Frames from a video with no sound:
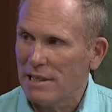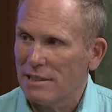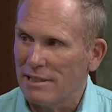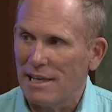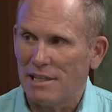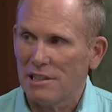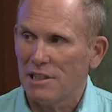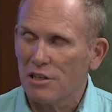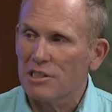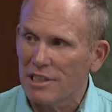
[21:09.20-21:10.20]
it, that they're,
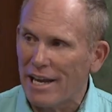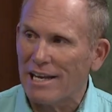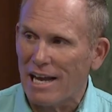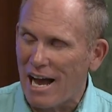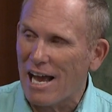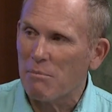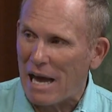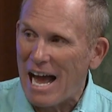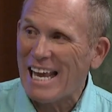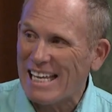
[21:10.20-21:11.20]
they're saying, I, am,
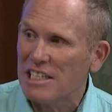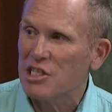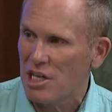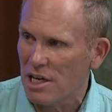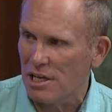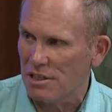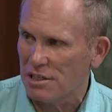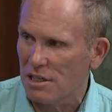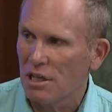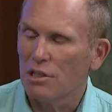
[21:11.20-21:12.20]
I
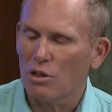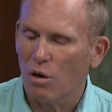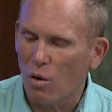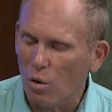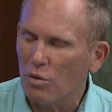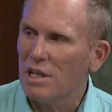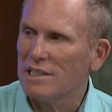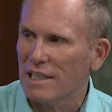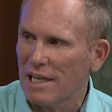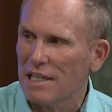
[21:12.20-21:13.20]
intend to hold
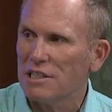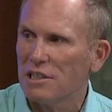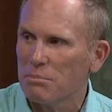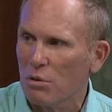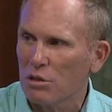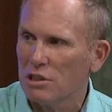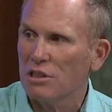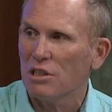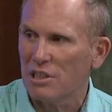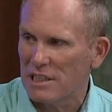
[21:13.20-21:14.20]
this against this person
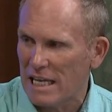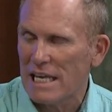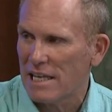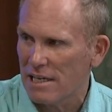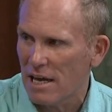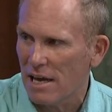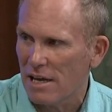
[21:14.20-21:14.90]
till the day they die.